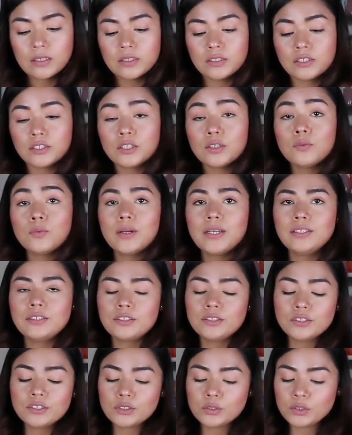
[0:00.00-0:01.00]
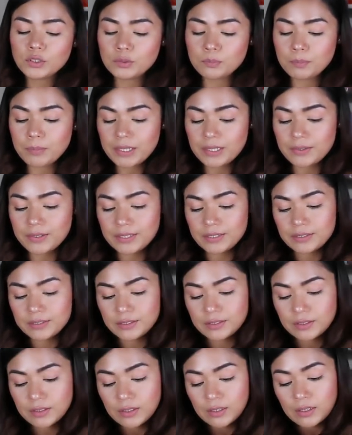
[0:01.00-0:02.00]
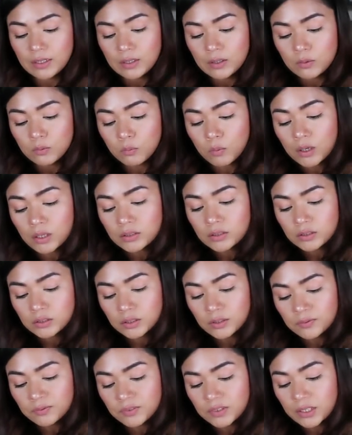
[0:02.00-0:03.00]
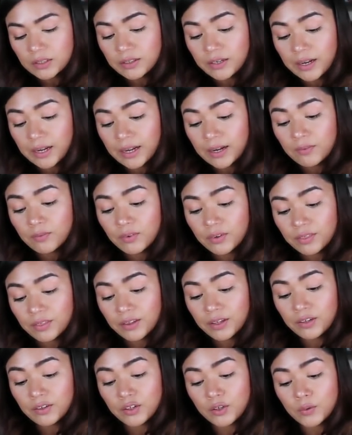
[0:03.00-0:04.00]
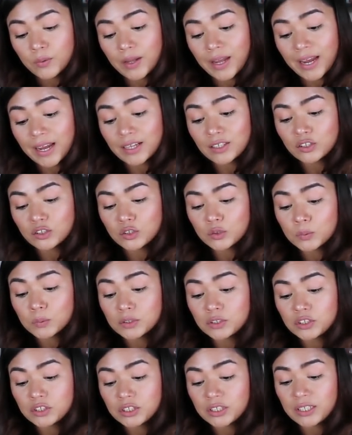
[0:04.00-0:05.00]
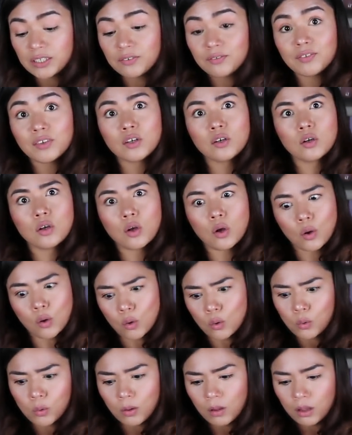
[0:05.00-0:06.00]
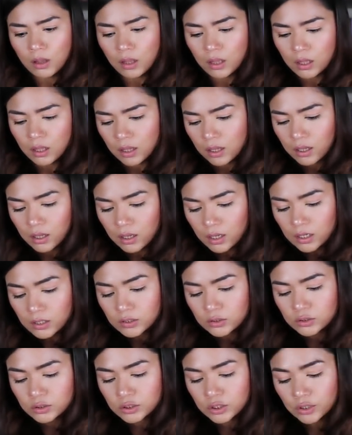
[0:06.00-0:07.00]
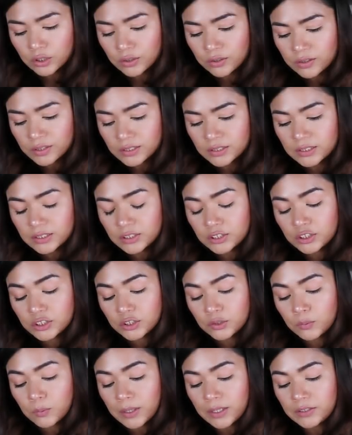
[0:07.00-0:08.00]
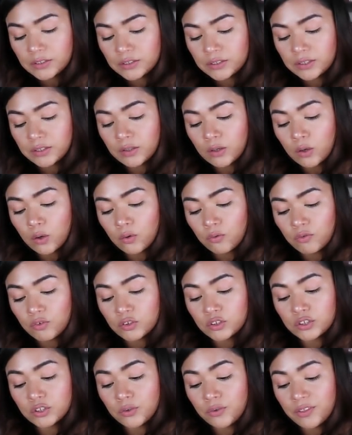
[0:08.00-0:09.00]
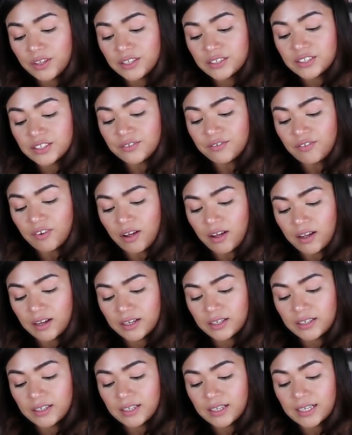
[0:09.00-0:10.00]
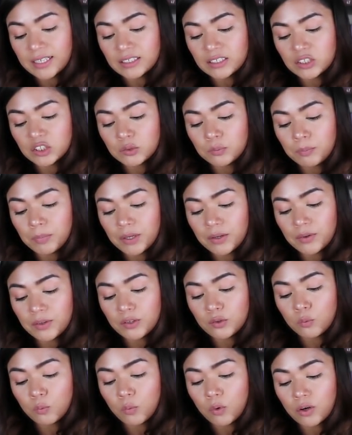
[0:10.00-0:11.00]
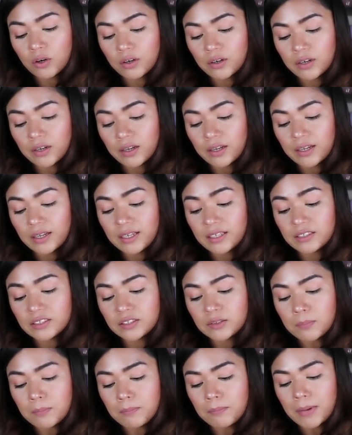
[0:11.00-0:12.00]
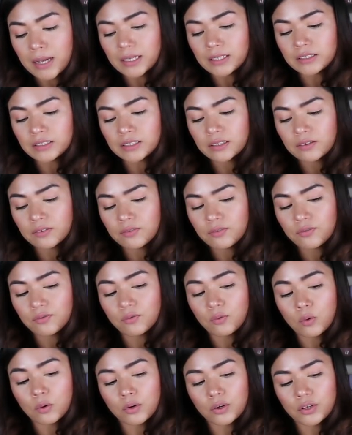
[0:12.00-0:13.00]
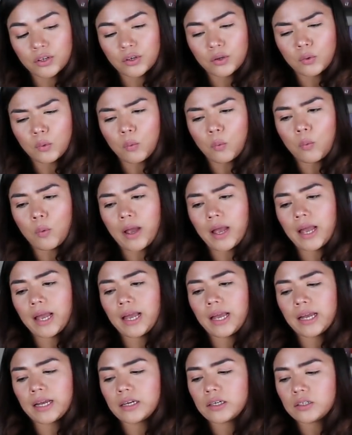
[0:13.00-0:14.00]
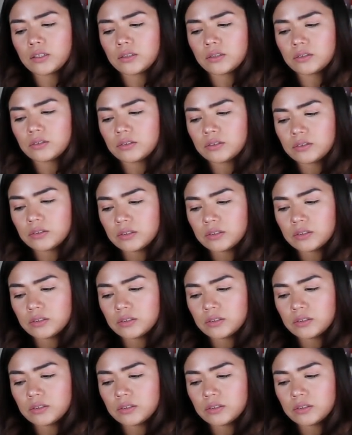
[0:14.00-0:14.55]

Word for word: Surrender to spirit. Once you've done everything you can to achieve a goal, turn the situation over to the divine. Let spirit work its magic for you. Wow.